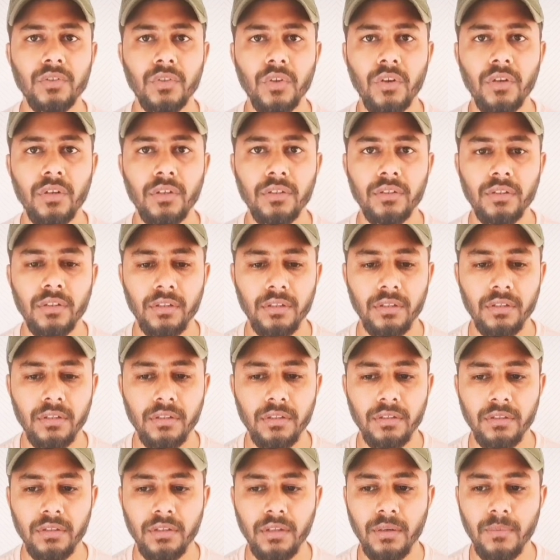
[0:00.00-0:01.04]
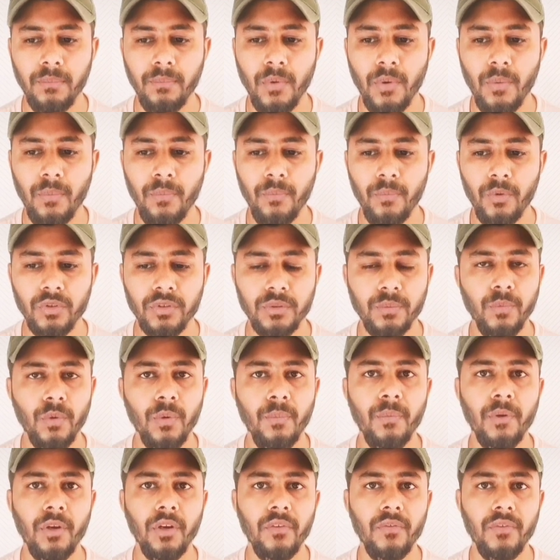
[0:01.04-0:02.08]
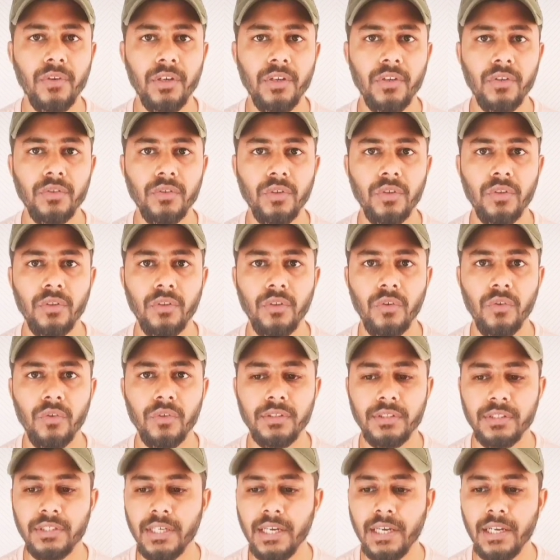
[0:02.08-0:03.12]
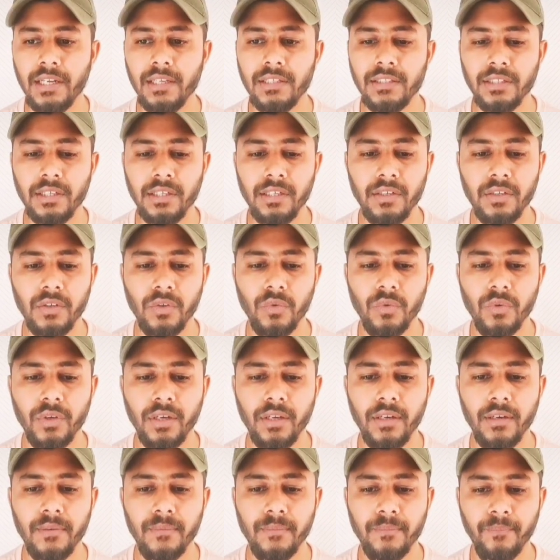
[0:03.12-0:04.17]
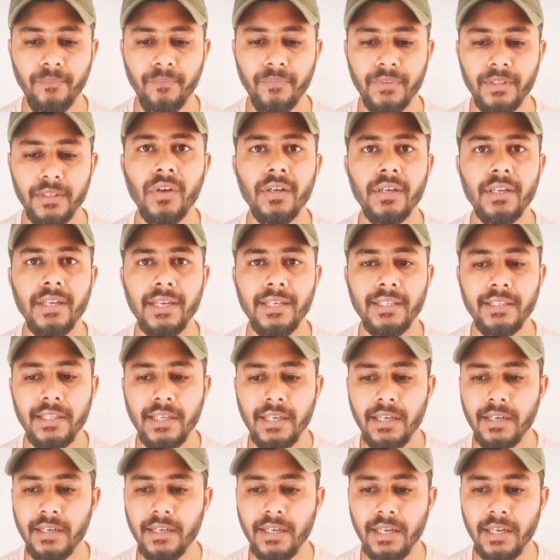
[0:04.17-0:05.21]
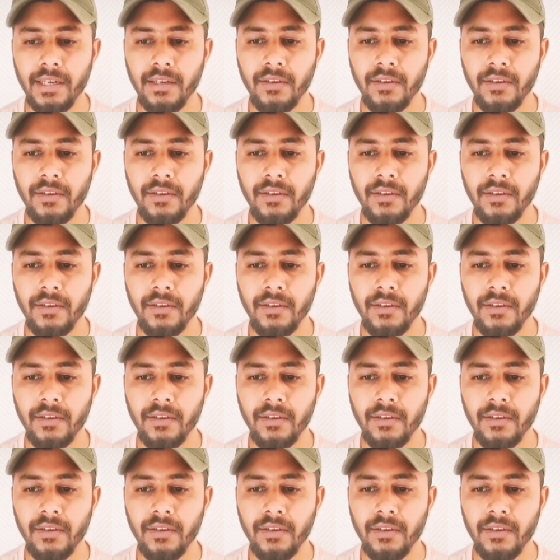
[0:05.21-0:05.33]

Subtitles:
sort the most popular videos on those channels, and you can take their